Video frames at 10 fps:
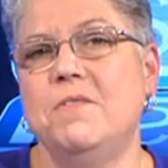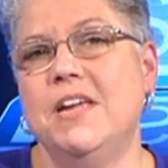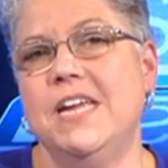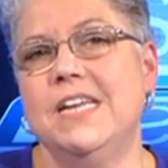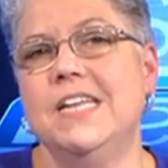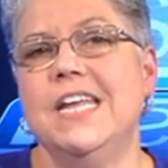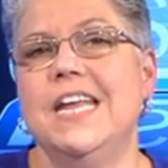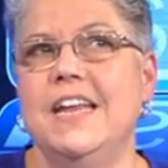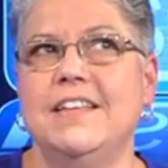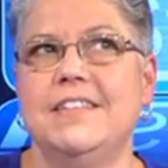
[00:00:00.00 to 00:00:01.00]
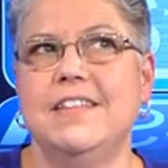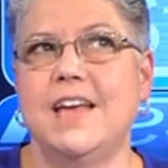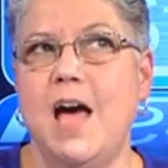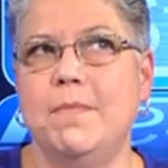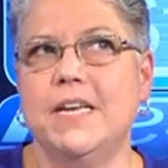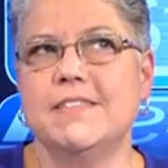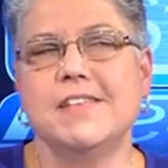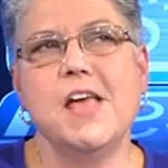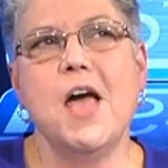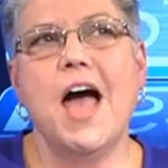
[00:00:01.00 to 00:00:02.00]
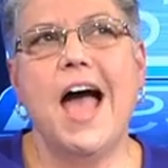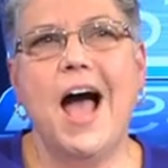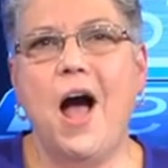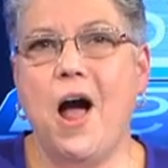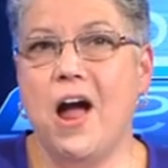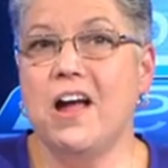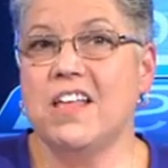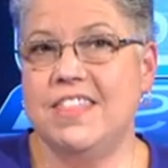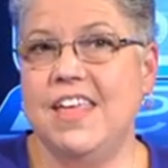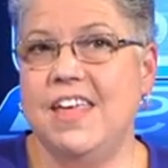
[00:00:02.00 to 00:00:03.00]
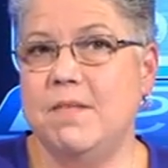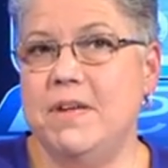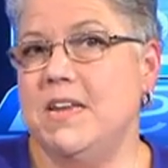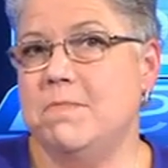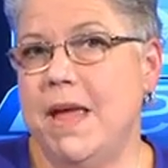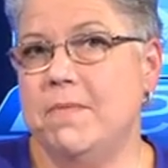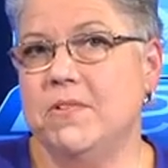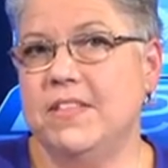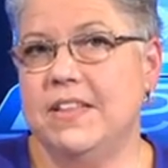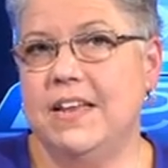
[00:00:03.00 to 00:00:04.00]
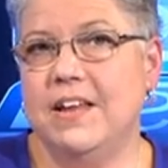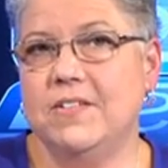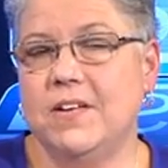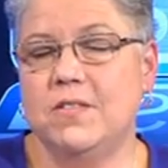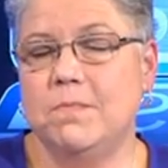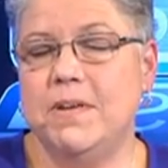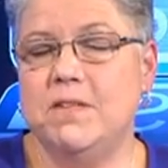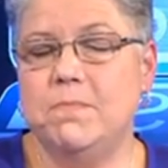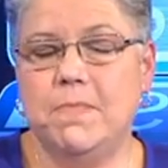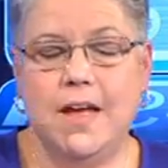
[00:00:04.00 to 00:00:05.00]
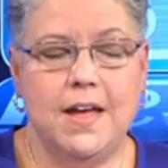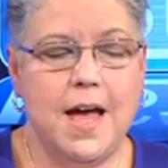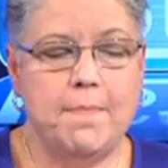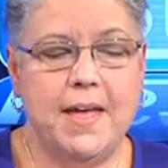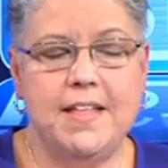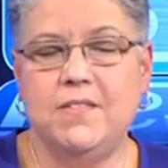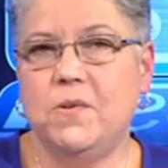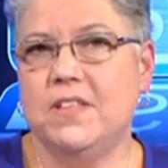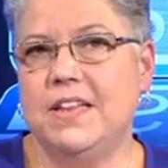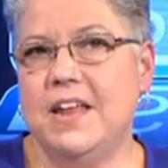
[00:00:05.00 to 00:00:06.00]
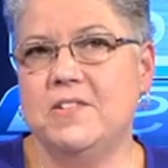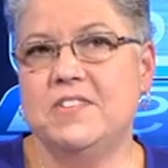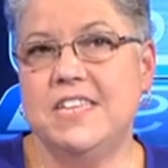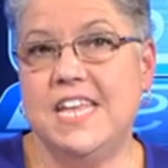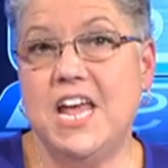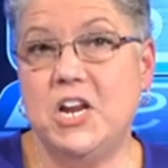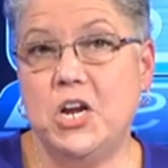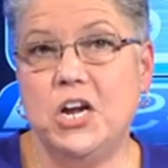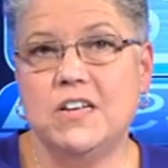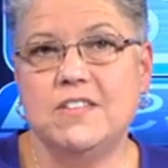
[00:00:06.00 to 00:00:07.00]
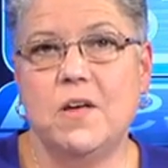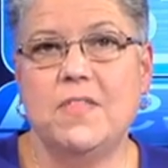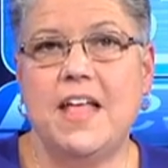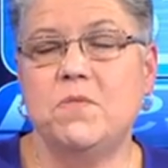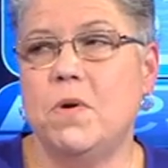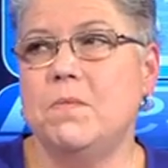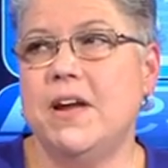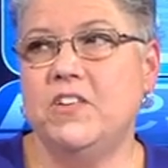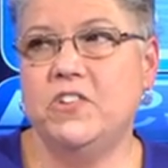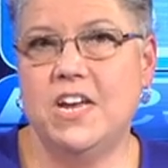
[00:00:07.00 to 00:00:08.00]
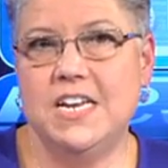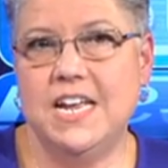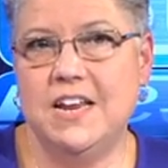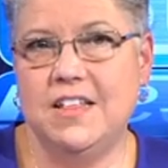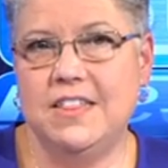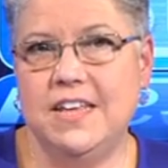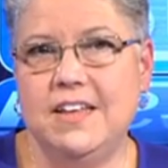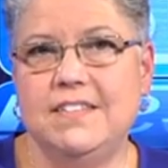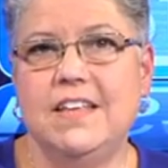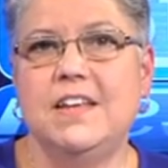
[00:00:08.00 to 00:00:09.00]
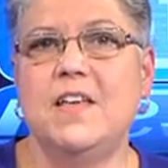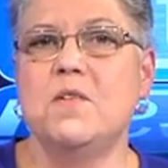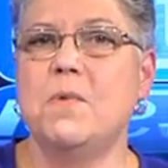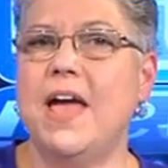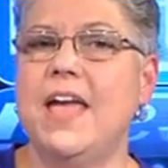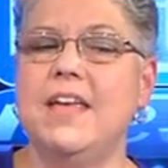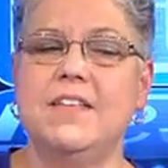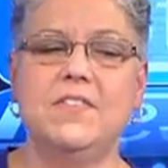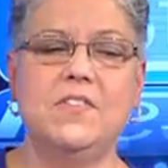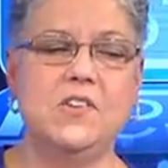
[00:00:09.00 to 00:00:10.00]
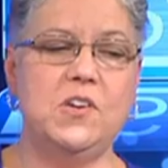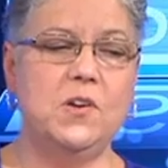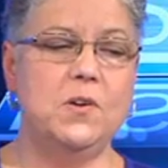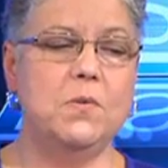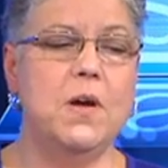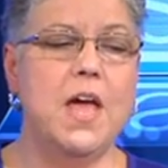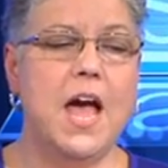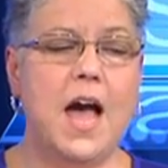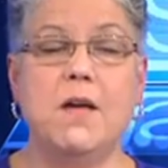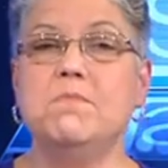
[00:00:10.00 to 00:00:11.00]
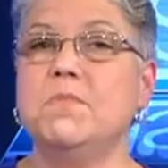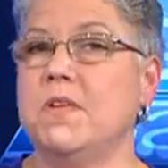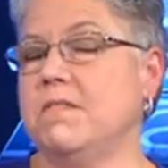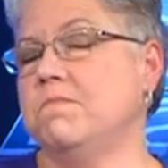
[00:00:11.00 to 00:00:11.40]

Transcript: they read next to the comics, are the opinion papers and the letter, or the opinion uh, op-eds or the letters to the editor. So that's one way to shine light on things. Another way is to um,